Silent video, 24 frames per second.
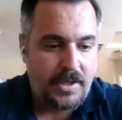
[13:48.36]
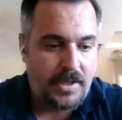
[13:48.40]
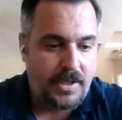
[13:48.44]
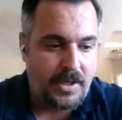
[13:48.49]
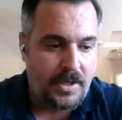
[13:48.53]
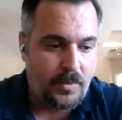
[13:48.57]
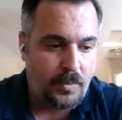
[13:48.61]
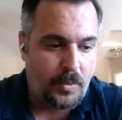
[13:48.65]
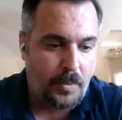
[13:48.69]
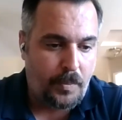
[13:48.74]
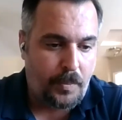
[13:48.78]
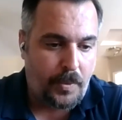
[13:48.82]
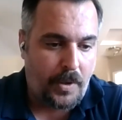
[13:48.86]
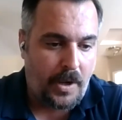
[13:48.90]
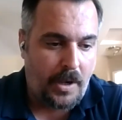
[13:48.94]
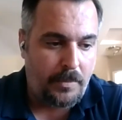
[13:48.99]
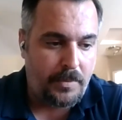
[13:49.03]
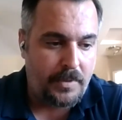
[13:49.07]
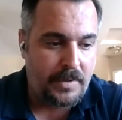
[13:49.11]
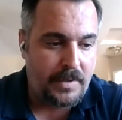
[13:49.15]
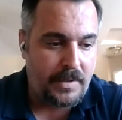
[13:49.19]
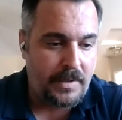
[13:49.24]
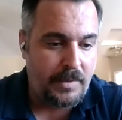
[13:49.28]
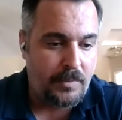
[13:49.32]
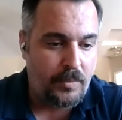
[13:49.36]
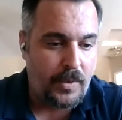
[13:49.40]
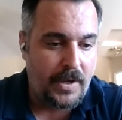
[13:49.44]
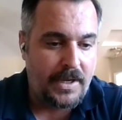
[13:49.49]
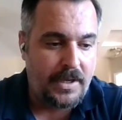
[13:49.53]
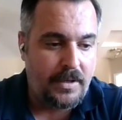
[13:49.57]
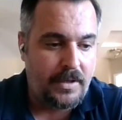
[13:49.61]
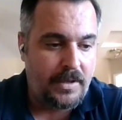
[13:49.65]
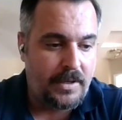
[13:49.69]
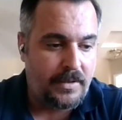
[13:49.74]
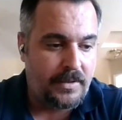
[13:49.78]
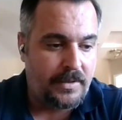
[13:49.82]
We'll probably
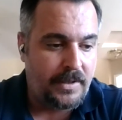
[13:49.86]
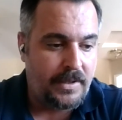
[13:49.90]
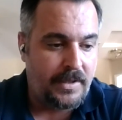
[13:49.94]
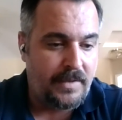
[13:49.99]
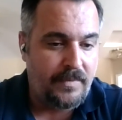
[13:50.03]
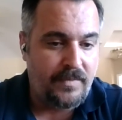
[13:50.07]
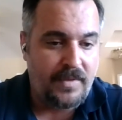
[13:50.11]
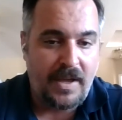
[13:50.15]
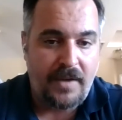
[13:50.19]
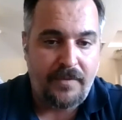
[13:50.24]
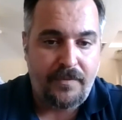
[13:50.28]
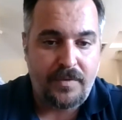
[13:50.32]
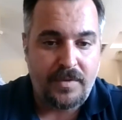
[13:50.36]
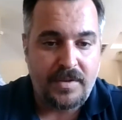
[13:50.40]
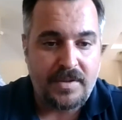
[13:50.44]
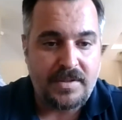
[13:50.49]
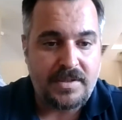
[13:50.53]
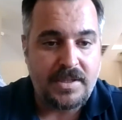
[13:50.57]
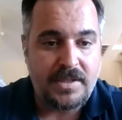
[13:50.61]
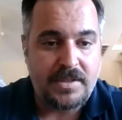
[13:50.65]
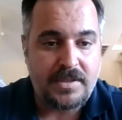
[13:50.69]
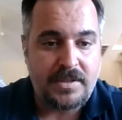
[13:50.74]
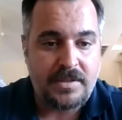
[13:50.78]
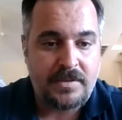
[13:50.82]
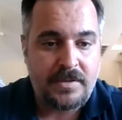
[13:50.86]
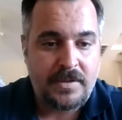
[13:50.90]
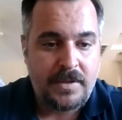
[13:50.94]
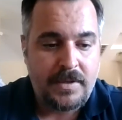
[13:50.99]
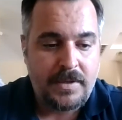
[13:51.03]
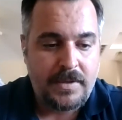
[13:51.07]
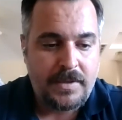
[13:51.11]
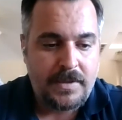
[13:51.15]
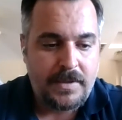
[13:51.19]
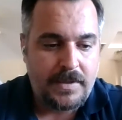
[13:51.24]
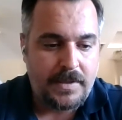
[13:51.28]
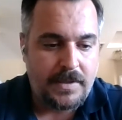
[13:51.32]
wait and leave that for the season.
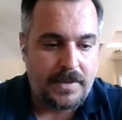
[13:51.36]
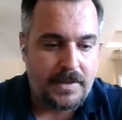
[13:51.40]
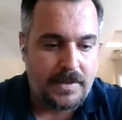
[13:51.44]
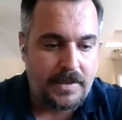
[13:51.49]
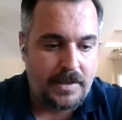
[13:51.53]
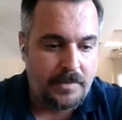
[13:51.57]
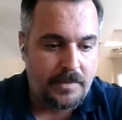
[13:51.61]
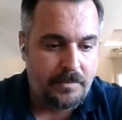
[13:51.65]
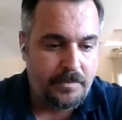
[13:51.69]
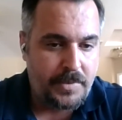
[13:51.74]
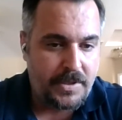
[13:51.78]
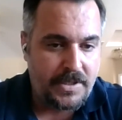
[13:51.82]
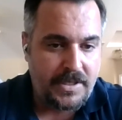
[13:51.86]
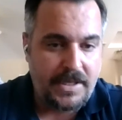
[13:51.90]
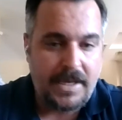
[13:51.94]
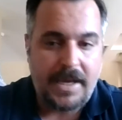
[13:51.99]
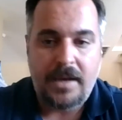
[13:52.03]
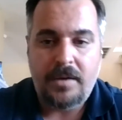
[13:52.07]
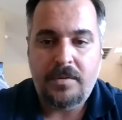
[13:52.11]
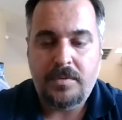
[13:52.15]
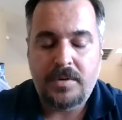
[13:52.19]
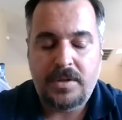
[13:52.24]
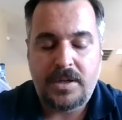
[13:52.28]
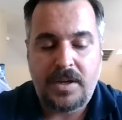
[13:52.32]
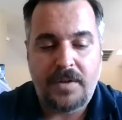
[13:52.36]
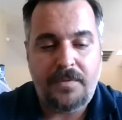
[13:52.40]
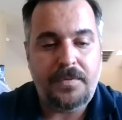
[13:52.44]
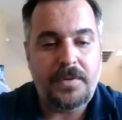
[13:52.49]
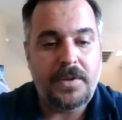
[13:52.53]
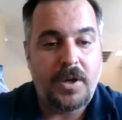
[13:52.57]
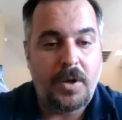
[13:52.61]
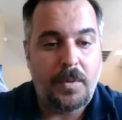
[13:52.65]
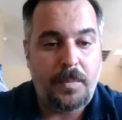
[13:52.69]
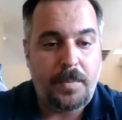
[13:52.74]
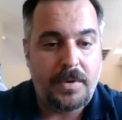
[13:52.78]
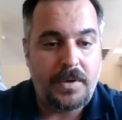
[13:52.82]
But yeah, we're
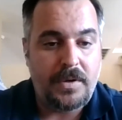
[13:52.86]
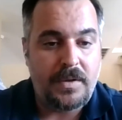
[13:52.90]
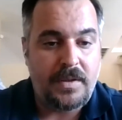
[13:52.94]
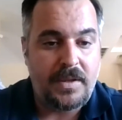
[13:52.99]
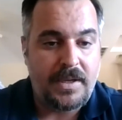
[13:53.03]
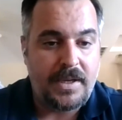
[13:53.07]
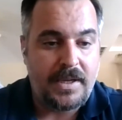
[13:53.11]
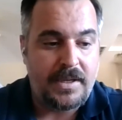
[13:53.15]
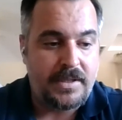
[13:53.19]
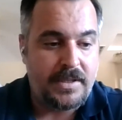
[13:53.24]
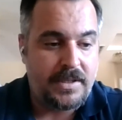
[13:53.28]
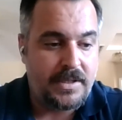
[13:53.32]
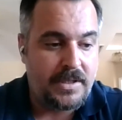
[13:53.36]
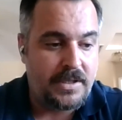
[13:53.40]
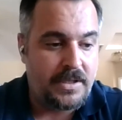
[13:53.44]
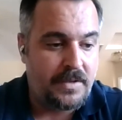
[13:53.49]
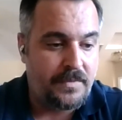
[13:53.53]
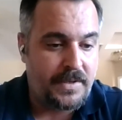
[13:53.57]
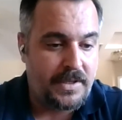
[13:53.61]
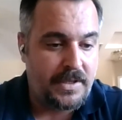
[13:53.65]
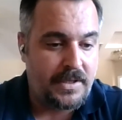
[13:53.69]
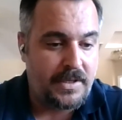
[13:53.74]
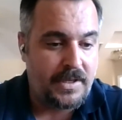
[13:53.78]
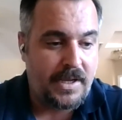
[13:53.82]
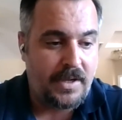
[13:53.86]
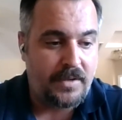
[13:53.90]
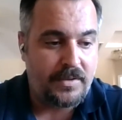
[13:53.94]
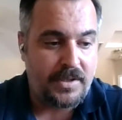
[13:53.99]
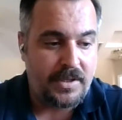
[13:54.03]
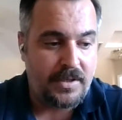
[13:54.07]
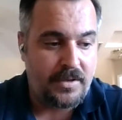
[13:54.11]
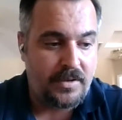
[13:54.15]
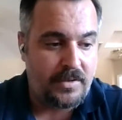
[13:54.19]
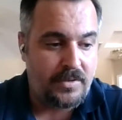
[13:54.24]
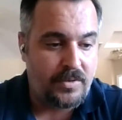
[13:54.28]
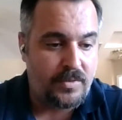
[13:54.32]
definitely open to the idea of getting out
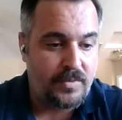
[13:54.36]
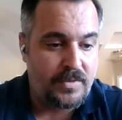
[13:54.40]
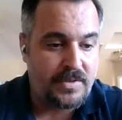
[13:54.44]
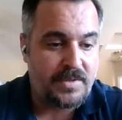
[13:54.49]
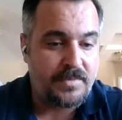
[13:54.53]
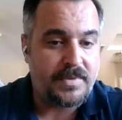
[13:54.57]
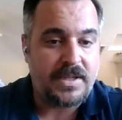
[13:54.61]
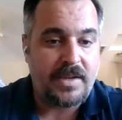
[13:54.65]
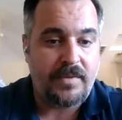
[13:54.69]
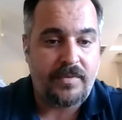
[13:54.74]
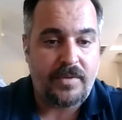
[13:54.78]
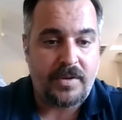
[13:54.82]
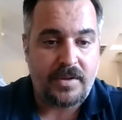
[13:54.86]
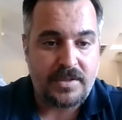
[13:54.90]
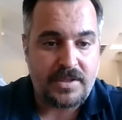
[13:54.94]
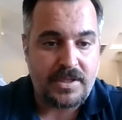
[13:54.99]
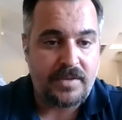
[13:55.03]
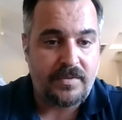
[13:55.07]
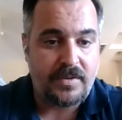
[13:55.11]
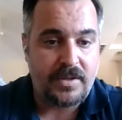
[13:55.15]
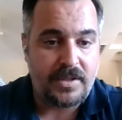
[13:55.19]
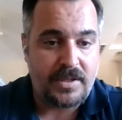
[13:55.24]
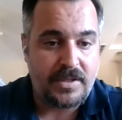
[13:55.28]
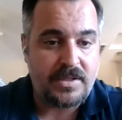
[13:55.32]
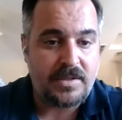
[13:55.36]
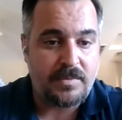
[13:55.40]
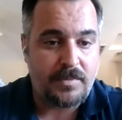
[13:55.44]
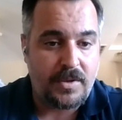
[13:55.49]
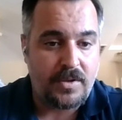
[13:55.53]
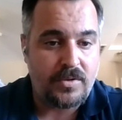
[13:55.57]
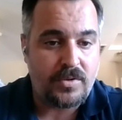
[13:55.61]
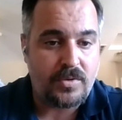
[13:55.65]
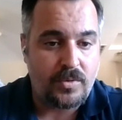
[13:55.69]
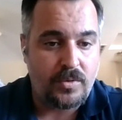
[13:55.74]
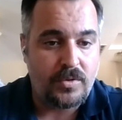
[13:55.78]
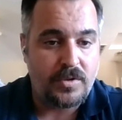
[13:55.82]
there and doing some 7-on-7 against some
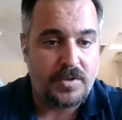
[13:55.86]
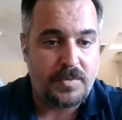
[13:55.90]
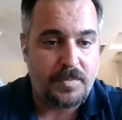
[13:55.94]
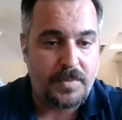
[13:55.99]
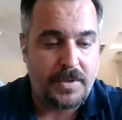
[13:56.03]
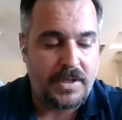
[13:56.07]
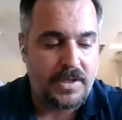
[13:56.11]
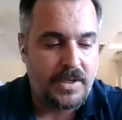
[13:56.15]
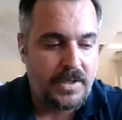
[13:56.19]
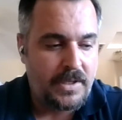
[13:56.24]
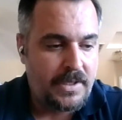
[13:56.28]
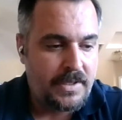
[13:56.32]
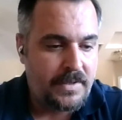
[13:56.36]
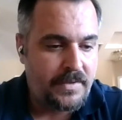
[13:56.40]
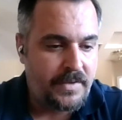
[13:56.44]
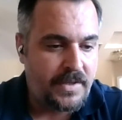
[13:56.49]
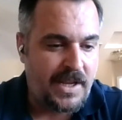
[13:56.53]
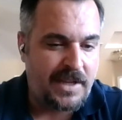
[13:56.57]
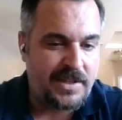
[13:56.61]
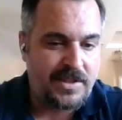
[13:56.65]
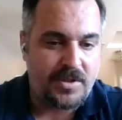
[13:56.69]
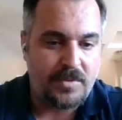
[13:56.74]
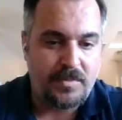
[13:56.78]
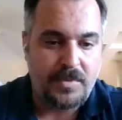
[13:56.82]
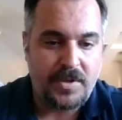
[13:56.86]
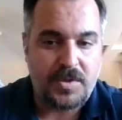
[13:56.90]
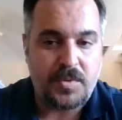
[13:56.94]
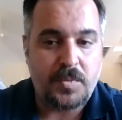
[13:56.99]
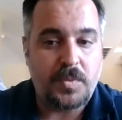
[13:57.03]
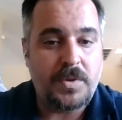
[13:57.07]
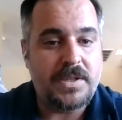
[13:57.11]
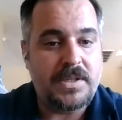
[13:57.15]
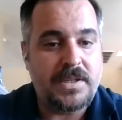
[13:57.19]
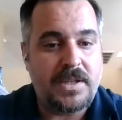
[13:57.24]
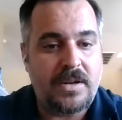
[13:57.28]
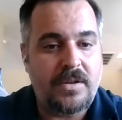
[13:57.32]
other schools, but not so much
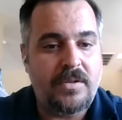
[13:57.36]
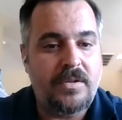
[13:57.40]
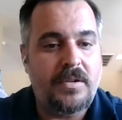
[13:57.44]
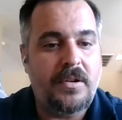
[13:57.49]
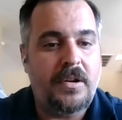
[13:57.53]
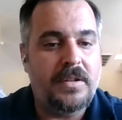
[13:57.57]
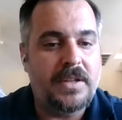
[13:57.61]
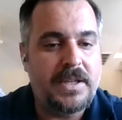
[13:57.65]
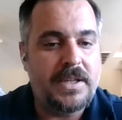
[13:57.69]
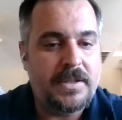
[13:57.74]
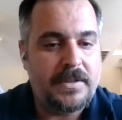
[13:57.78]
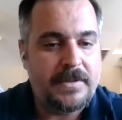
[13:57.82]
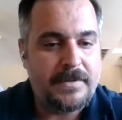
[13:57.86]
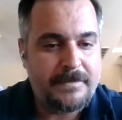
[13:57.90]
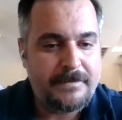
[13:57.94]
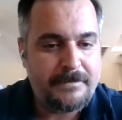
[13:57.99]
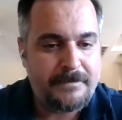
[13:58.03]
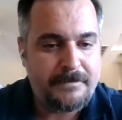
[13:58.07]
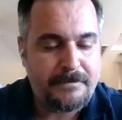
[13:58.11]
ones that are in our league.